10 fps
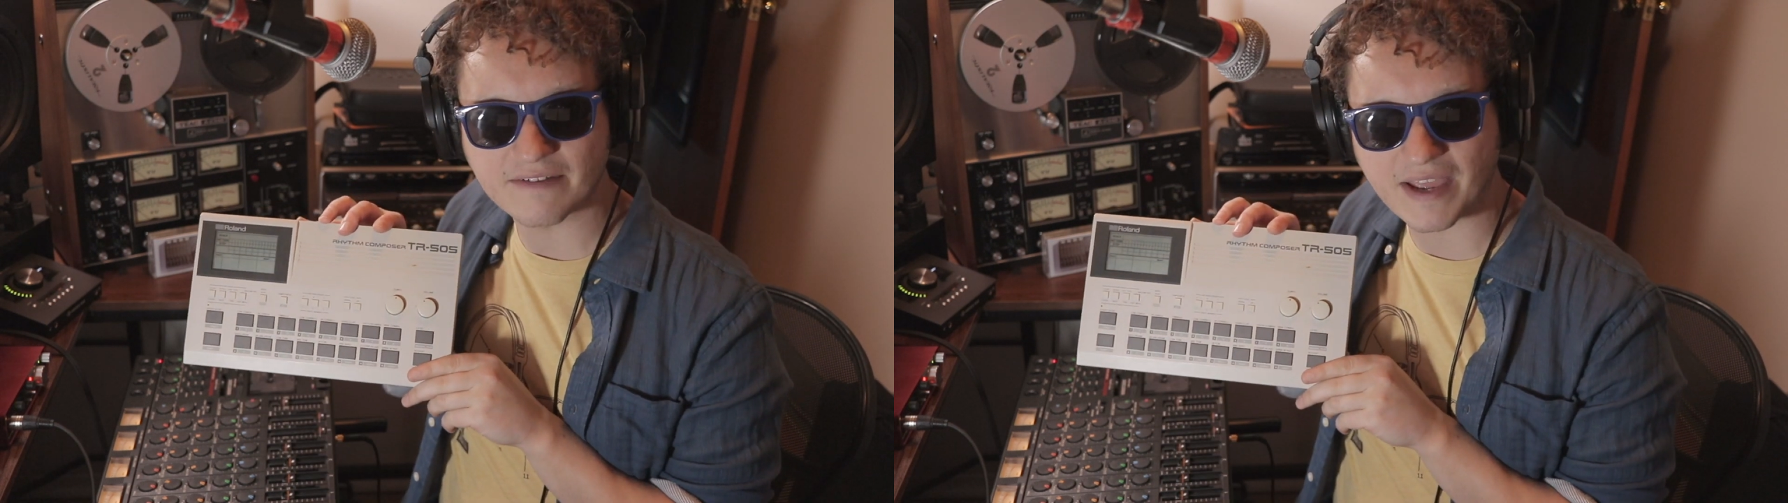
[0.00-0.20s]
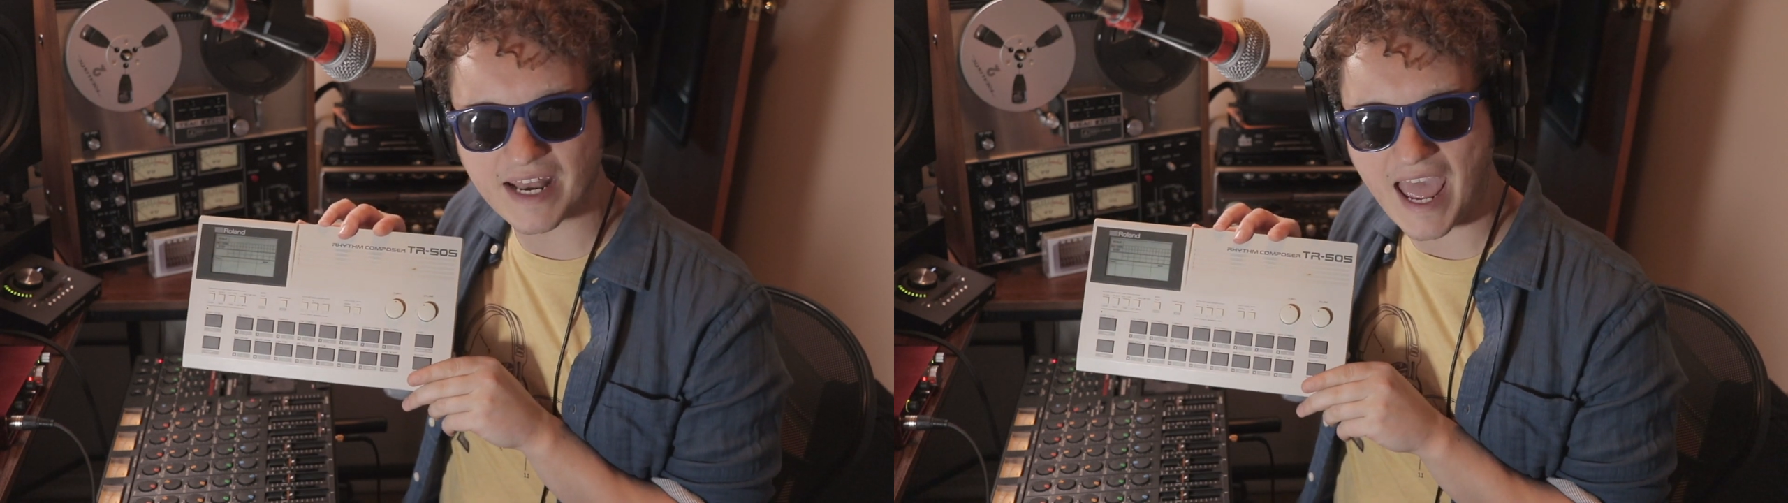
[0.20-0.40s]

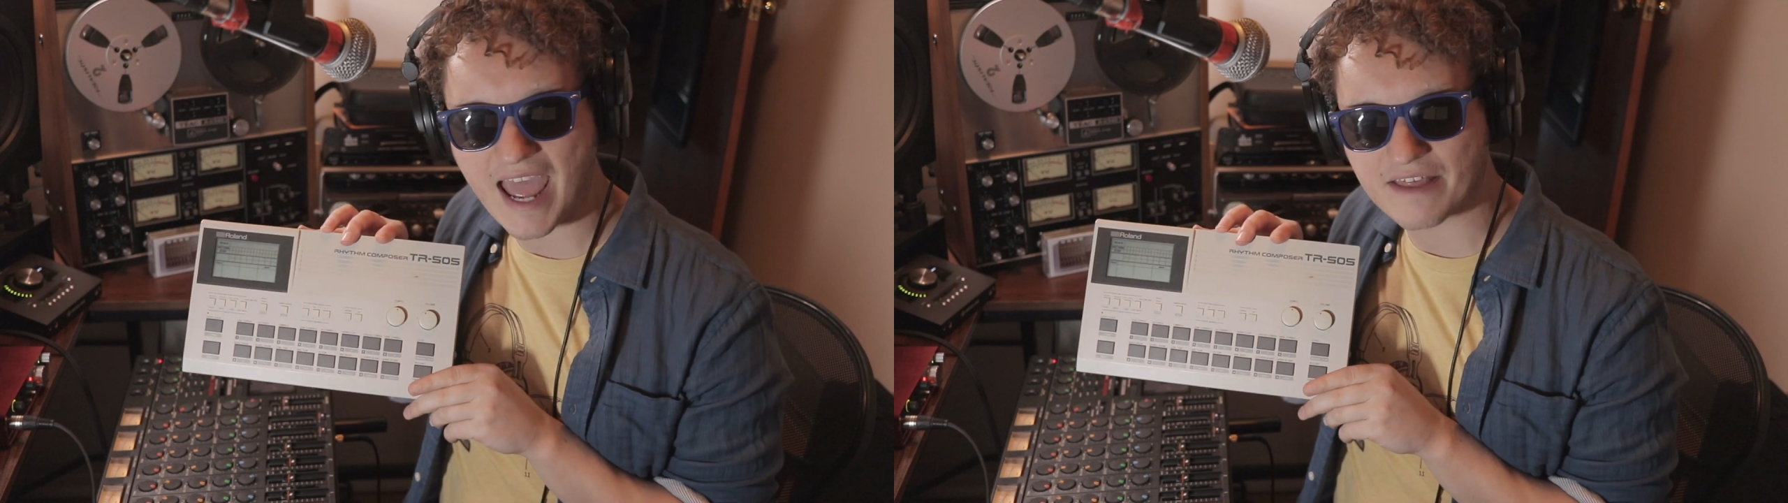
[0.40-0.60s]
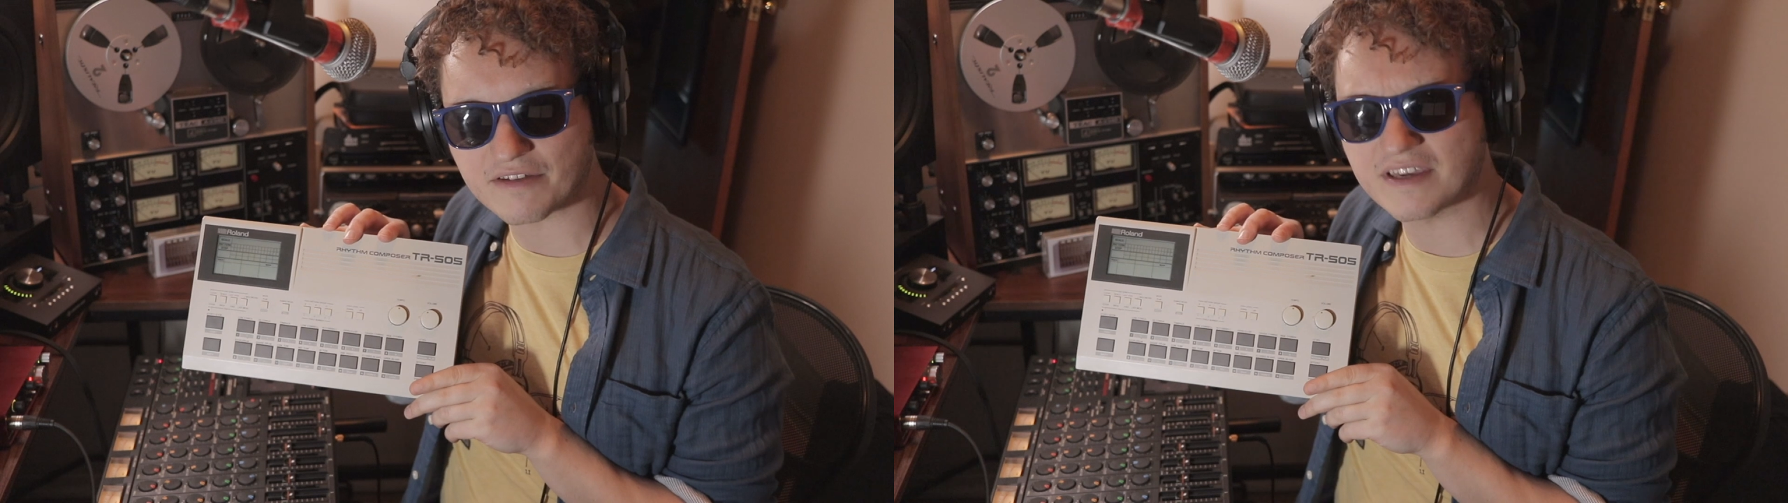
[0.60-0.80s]
and
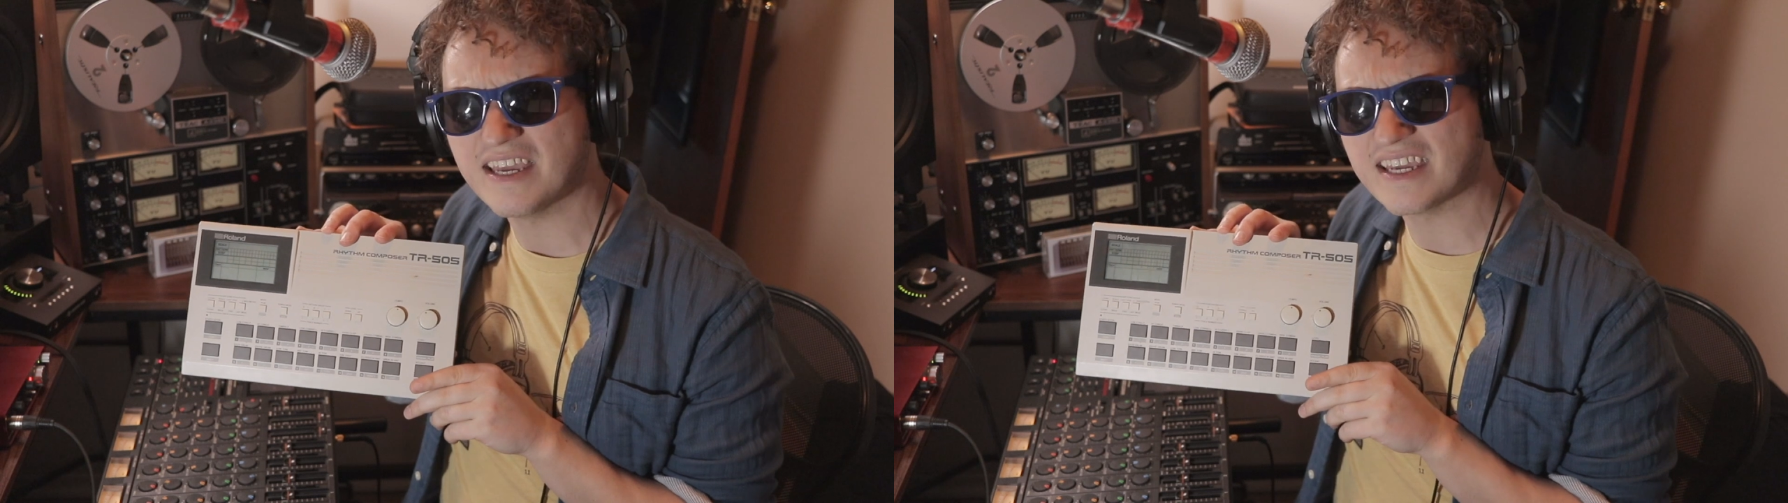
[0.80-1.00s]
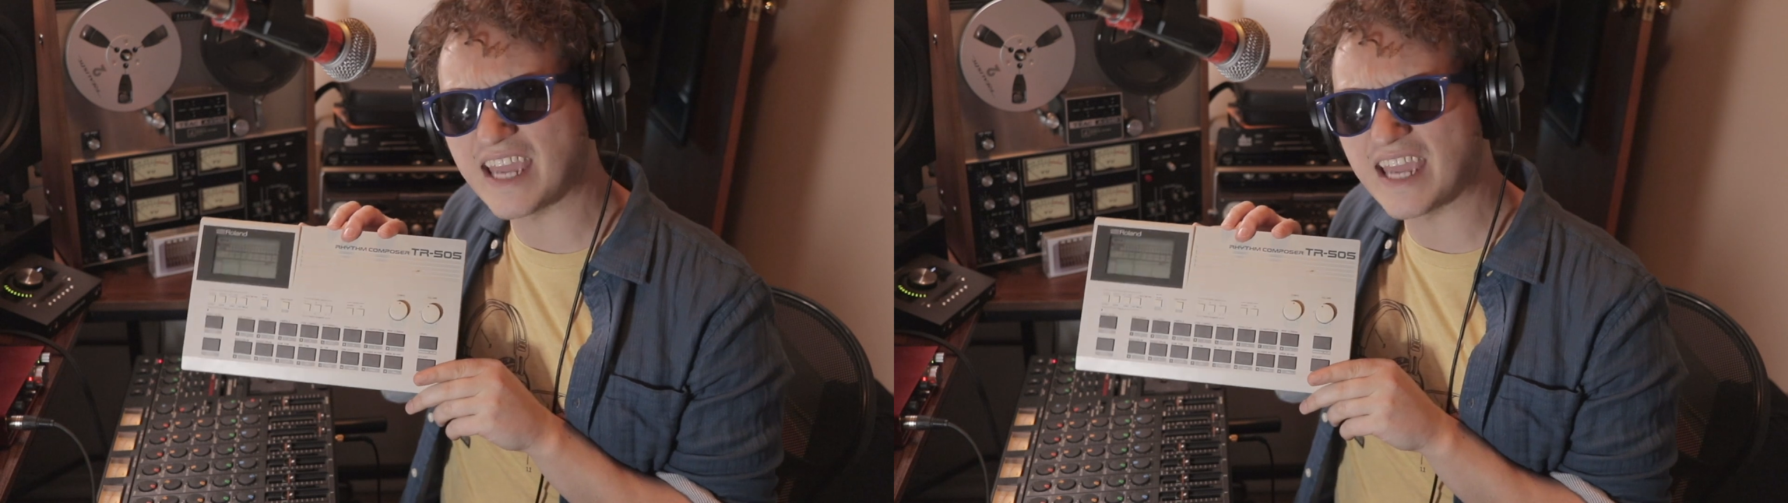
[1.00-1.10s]
ask,